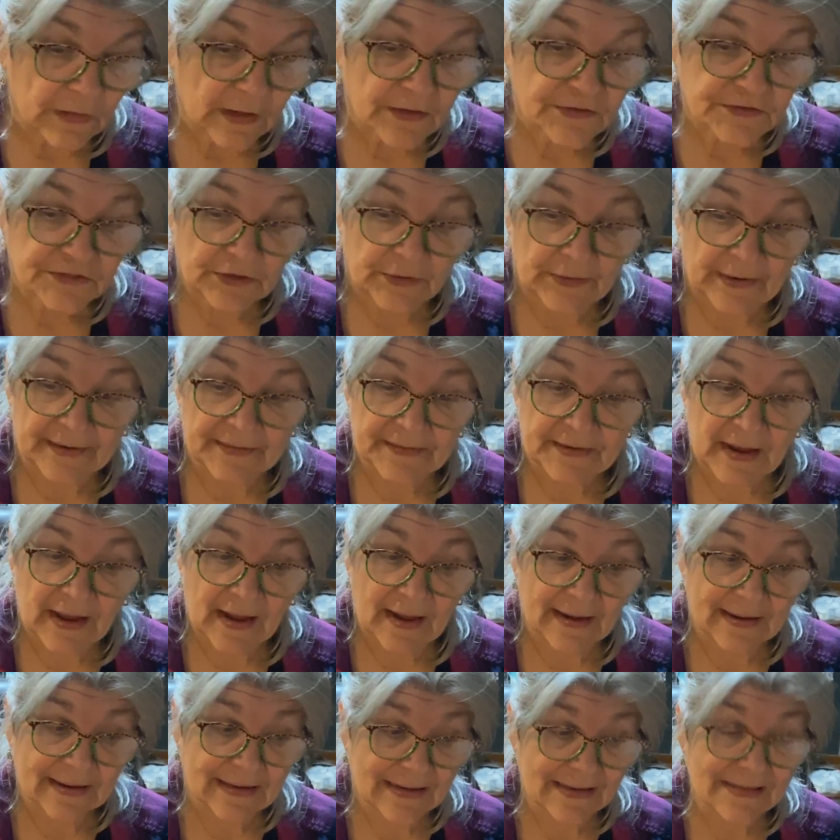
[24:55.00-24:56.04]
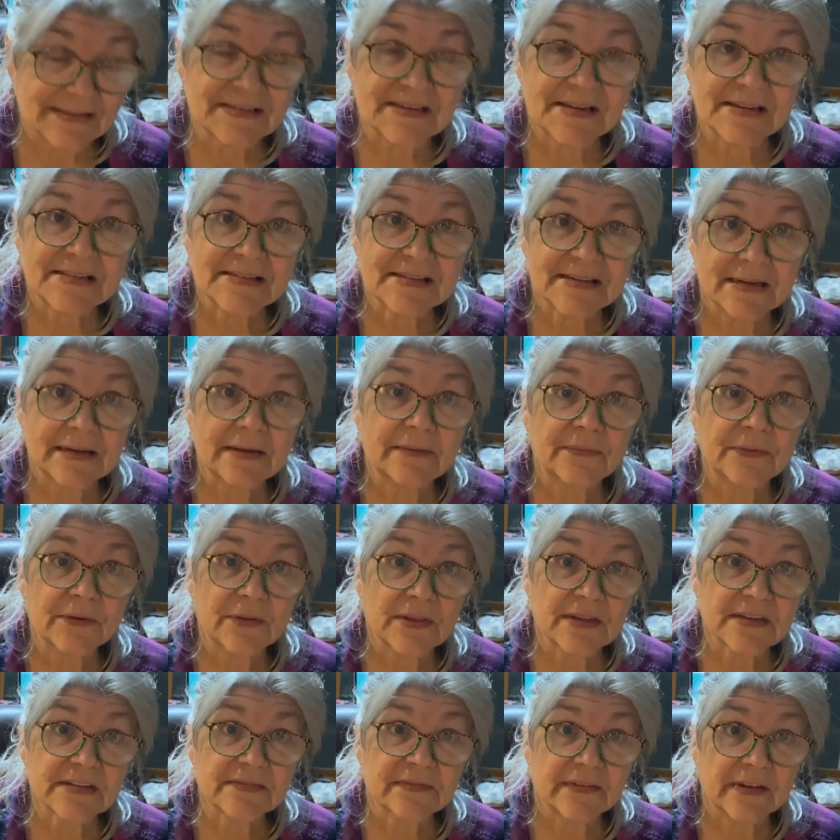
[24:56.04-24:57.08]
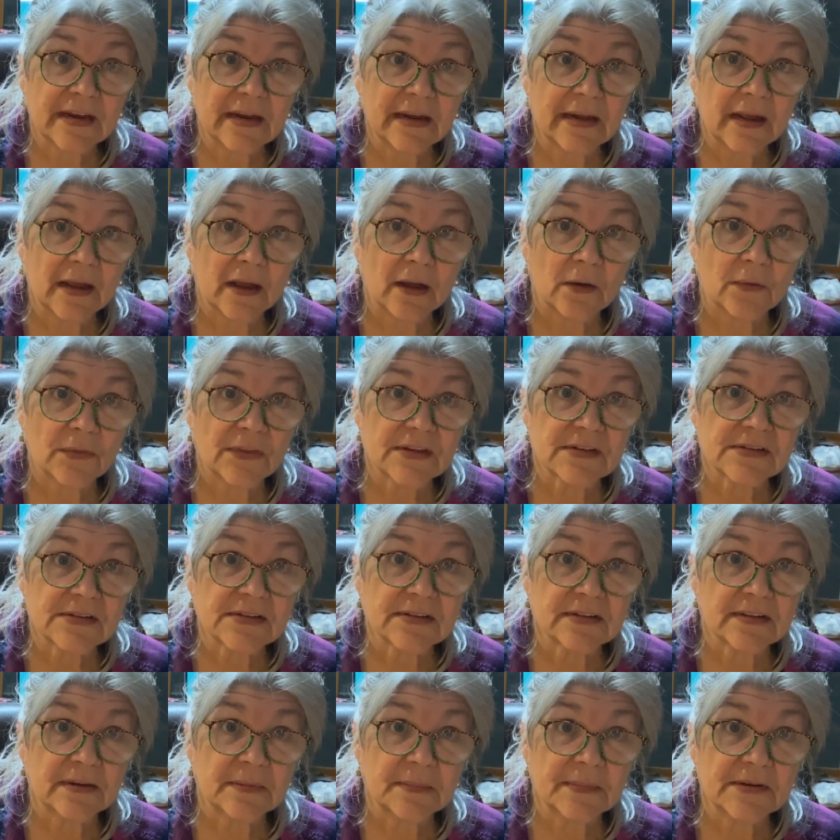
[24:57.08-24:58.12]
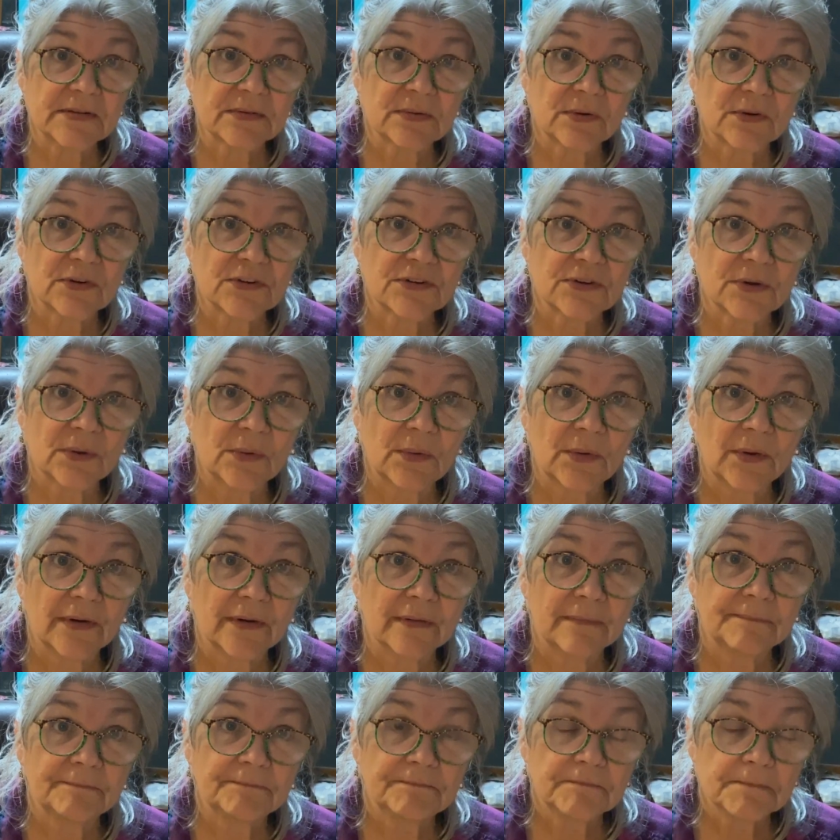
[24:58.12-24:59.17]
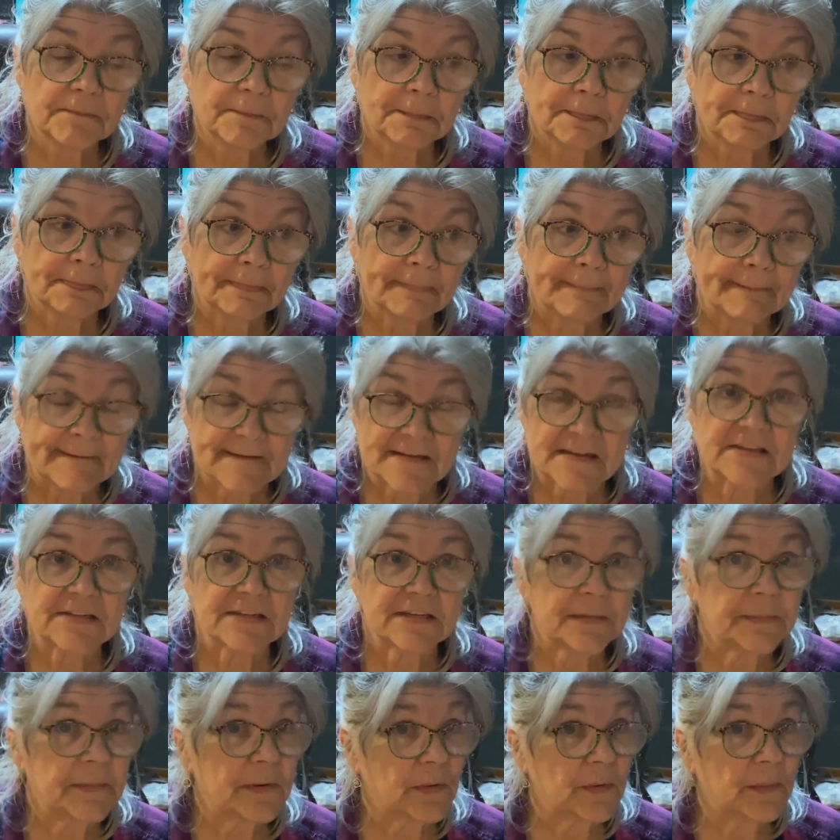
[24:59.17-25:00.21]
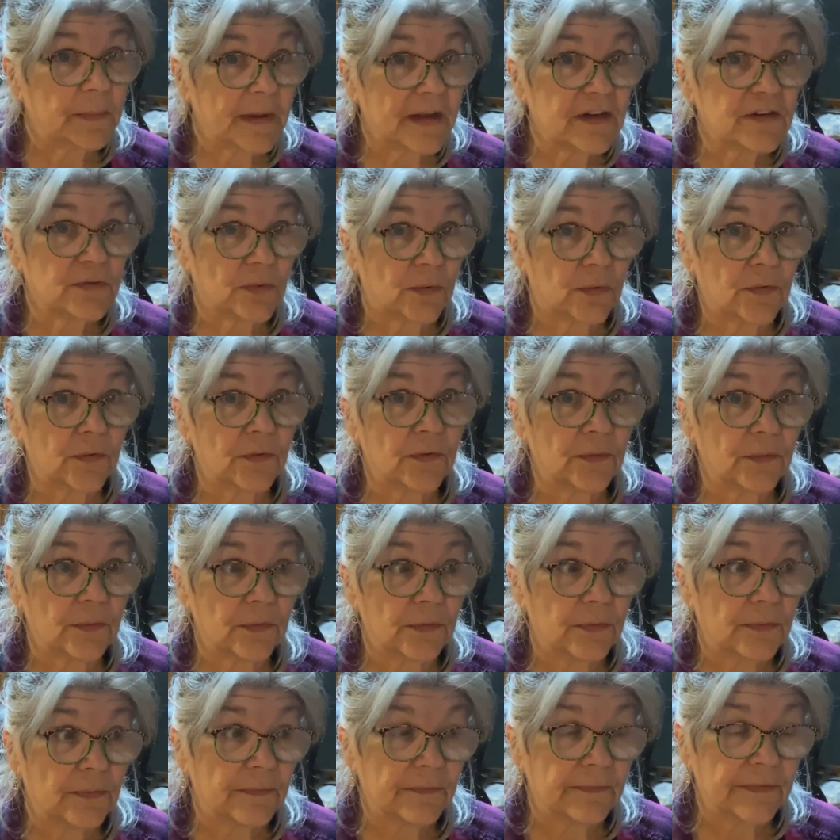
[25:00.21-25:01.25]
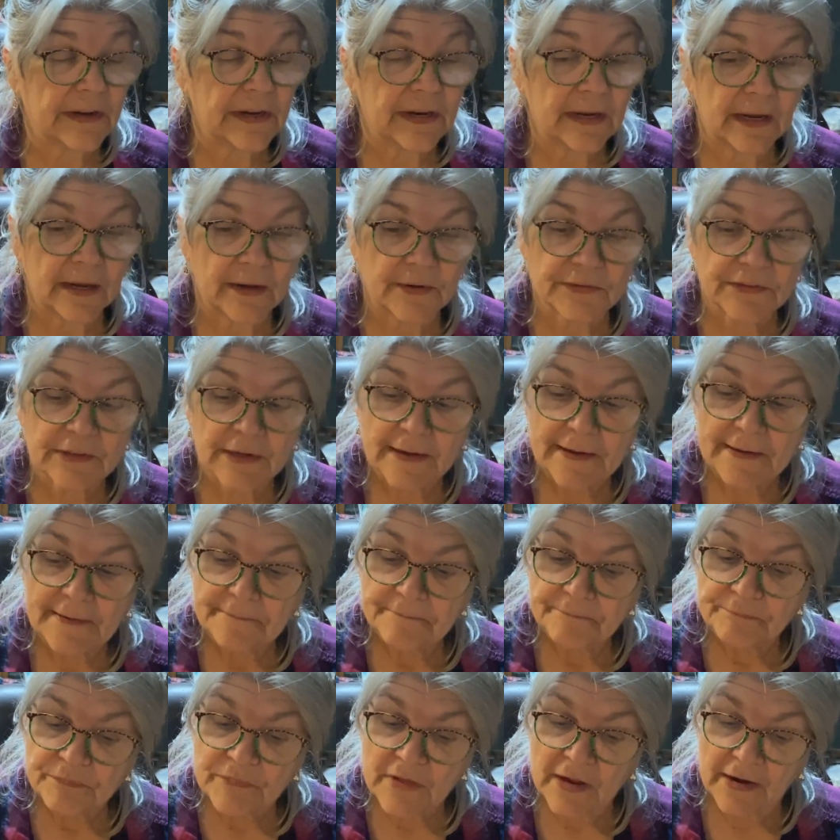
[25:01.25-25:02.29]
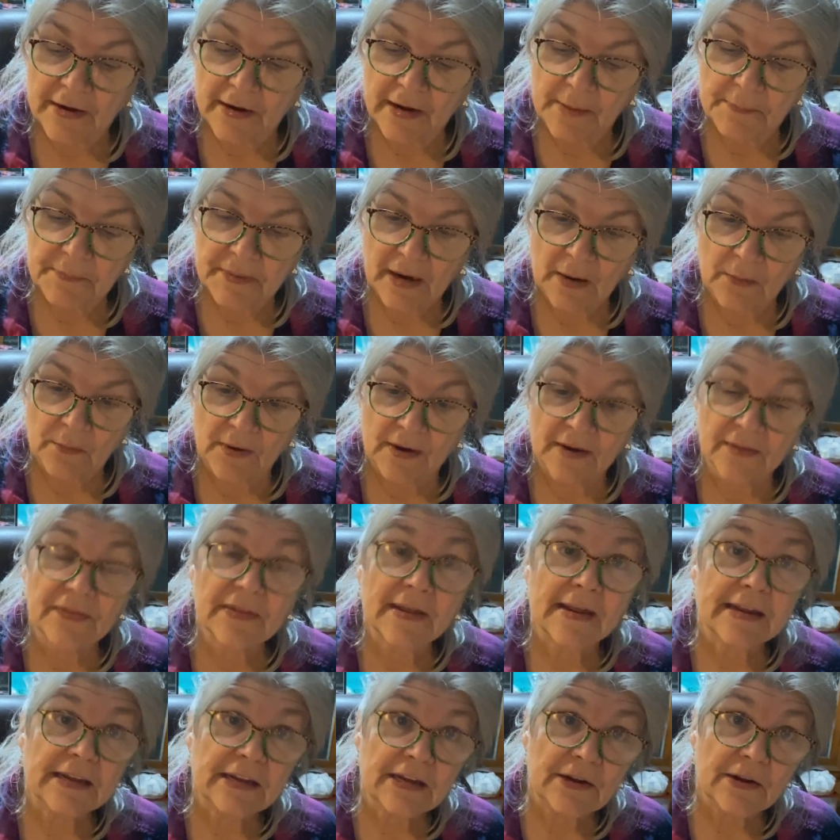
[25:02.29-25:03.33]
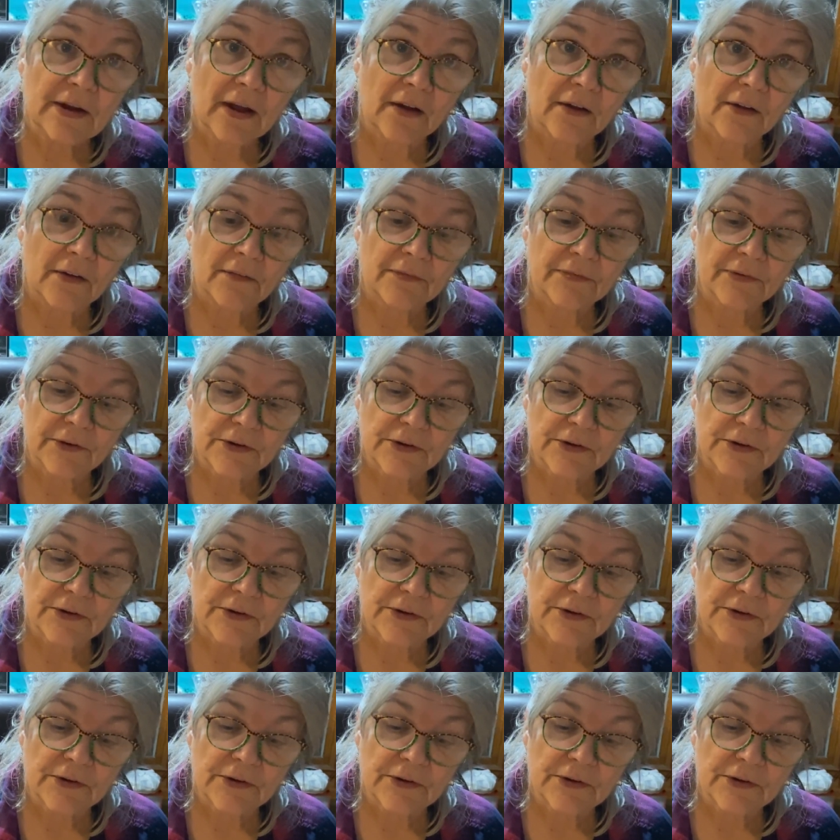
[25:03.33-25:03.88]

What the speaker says: so I guess that's it for this video. This is going to be sort of short. It's going to be one of my shorter videos. But I want to thank you all for